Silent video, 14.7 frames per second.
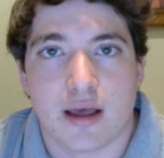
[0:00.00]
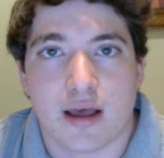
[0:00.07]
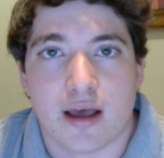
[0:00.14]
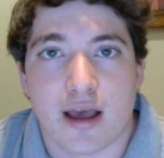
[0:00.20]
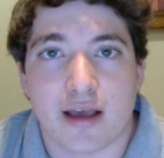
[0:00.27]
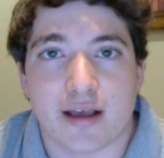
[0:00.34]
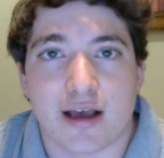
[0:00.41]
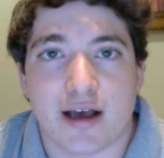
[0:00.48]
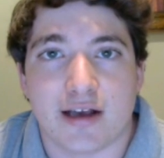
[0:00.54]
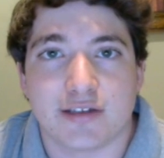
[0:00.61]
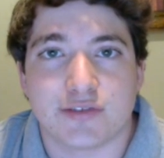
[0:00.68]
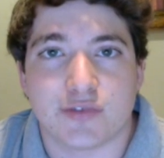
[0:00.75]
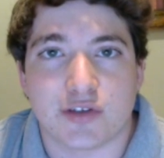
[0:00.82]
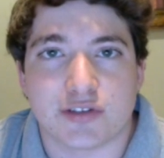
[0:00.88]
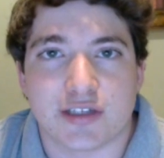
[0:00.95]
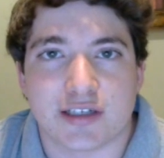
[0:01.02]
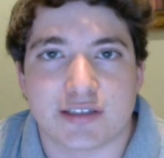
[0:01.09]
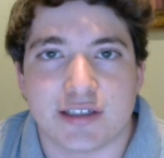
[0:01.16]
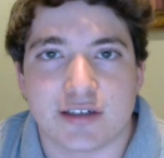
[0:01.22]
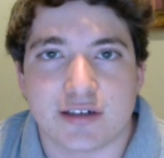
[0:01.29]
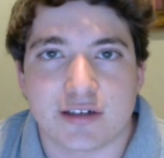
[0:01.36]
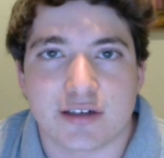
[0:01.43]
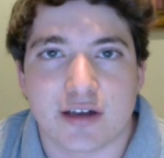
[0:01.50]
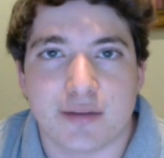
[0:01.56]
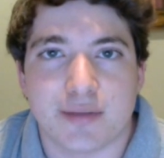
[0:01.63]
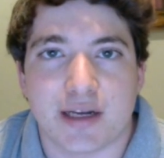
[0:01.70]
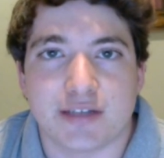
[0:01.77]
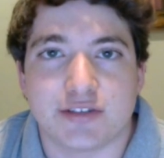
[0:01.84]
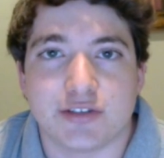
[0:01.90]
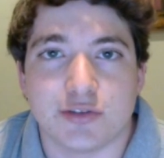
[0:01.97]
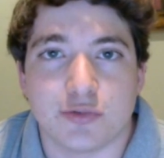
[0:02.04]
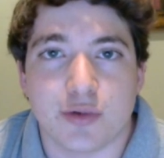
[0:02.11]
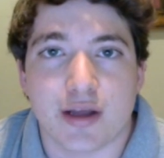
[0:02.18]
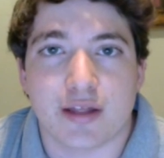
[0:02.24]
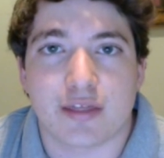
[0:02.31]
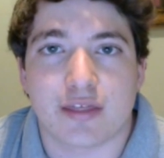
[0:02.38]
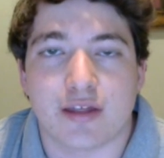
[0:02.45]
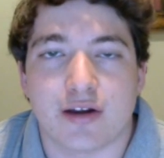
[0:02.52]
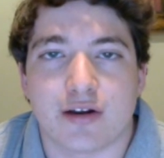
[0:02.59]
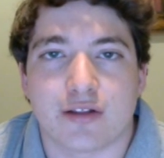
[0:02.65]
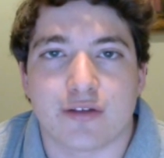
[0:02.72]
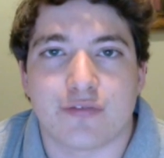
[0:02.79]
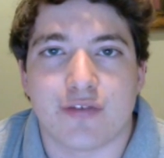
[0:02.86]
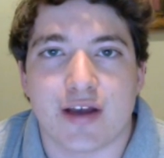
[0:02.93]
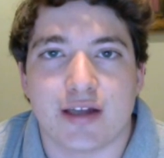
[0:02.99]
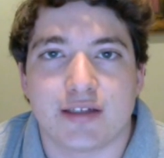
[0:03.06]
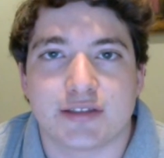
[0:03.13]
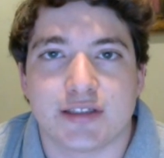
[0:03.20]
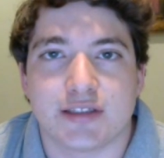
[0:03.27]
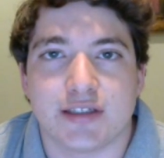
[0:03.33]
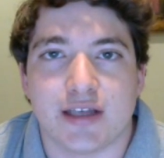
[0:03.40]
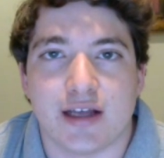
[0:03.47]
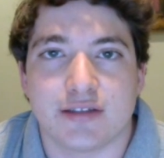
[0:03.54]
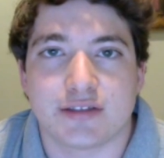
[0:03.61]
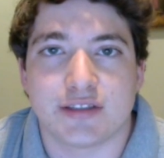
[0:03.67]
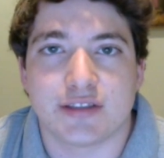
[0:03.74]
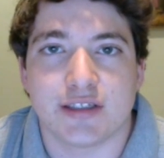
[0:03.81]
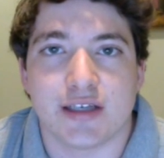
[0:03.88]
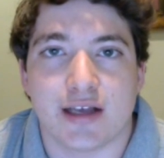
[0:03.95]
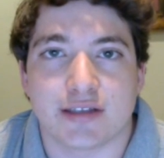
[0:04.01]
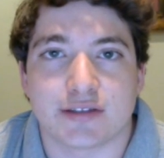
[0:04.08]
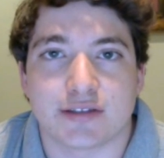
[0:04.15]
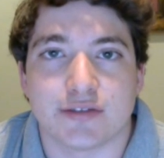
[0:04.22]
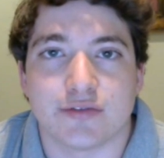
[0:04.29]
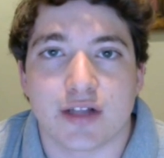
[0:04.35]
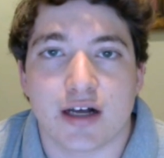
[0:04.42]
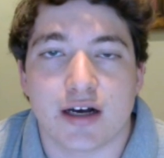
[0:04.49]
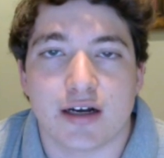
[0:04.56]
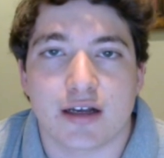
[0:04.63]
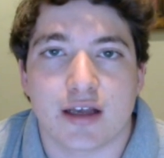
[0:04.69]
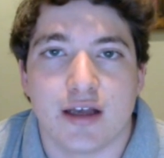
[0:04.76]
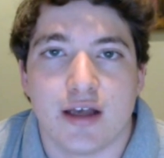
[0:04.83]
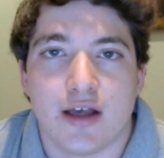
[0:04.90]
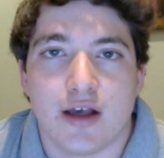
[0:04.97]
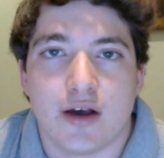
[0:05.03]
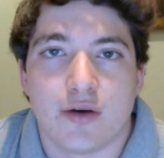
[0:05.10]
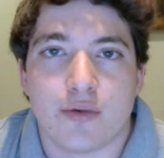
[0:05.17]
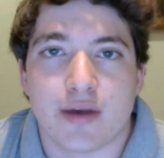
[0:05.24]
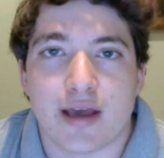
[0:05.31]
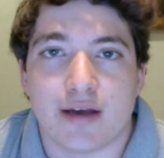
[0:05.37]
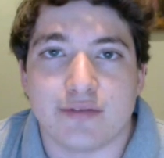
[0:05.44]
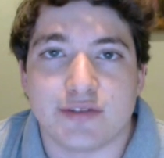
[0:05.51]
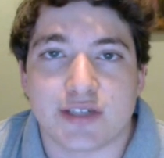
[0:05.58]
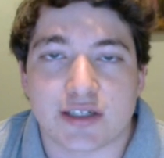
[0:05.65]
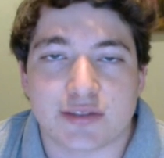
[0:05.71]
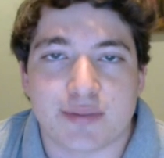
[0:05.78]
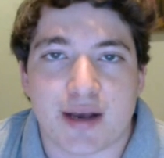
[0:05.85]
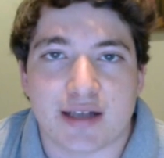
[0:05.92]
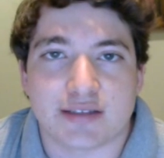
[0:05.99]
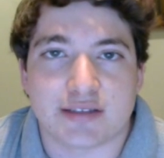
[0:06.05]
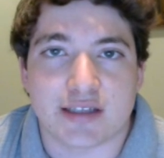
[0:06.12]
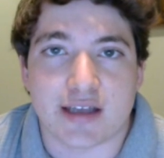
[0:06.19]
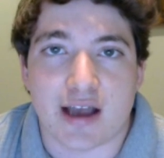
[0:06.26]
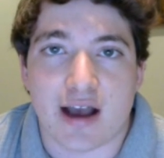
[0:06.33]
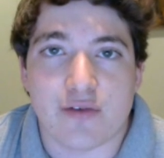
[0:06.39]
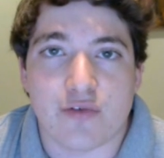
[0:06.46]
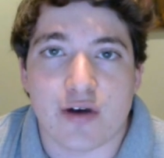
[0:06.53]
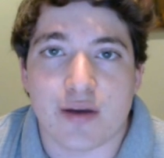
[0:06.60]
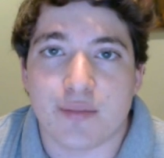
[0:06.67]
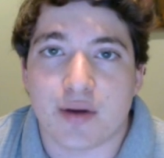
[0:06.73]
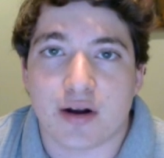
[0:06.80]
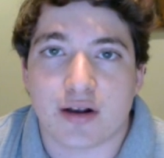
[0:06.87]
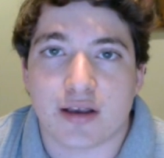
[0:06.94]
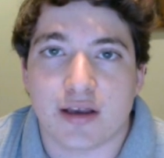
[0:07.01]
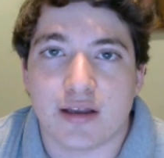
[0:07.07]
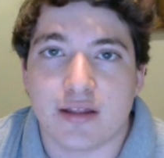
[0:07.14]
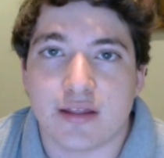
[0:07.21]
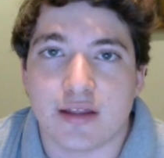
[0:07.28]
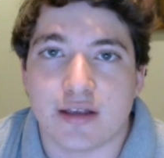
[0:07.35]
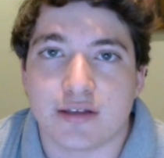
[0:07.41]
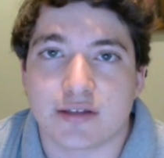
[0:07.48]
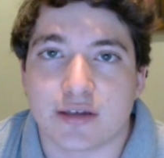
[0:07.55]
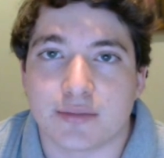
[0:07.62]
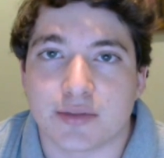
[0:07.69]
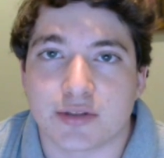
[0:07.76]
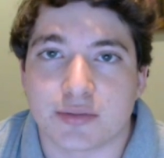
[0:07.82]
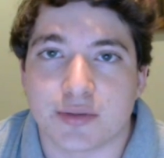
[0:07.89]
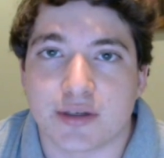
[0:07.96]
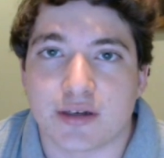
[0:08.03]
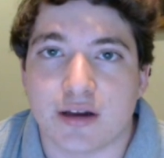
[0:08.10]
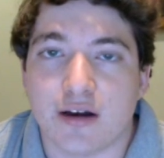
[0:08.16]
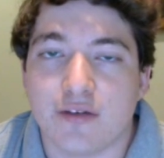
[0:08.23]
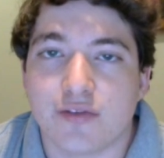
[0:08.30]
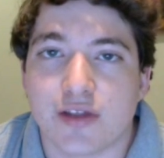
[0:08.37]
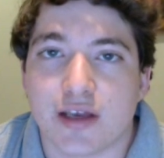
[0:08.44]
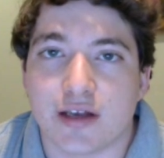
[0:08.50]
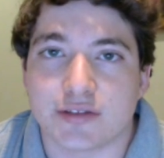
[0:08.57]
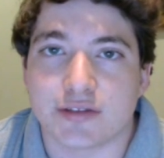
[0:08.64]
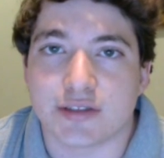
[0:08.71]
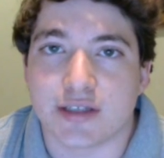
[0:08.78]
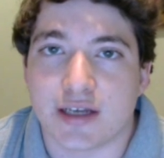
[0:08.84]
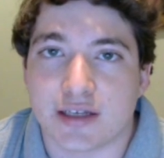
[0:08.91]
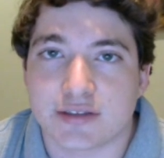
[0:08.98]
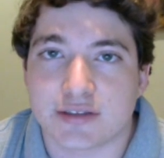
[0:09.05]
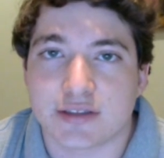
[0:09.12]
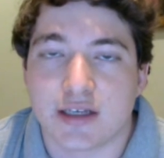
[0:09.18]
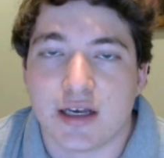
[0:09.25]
Hey guys, Voltex here, coming at you with another Fantasy LCS vlog. We have just passed the halfway mark in the summer split of the LCS,